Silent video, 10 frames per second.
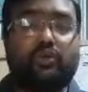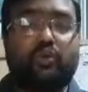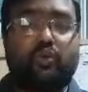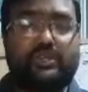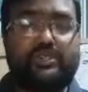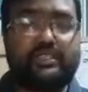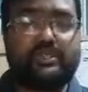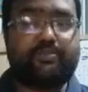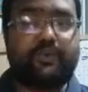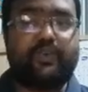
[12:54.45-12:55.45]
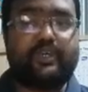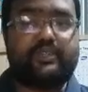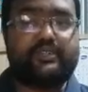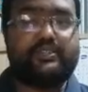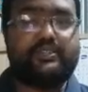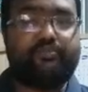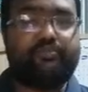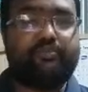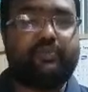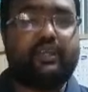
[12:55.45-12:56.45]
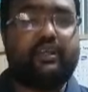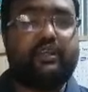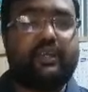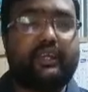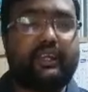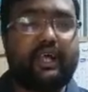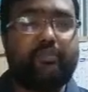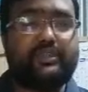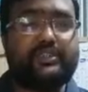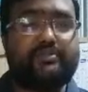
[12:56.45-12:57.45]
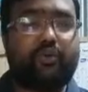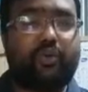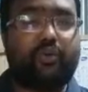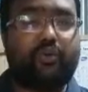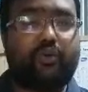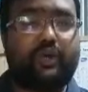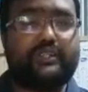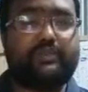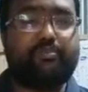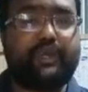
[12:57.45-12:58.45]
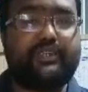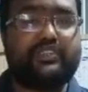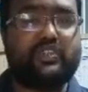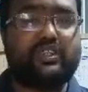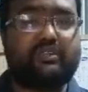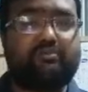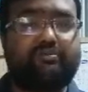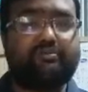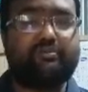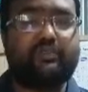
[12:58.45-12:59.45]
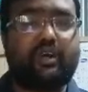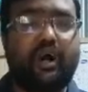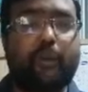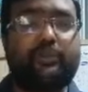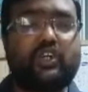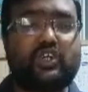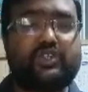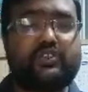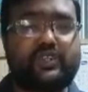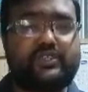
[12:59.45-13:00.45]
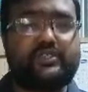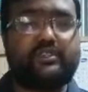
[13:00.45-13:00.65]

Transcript: Through his experience, he labels Morocco as the best of the countries.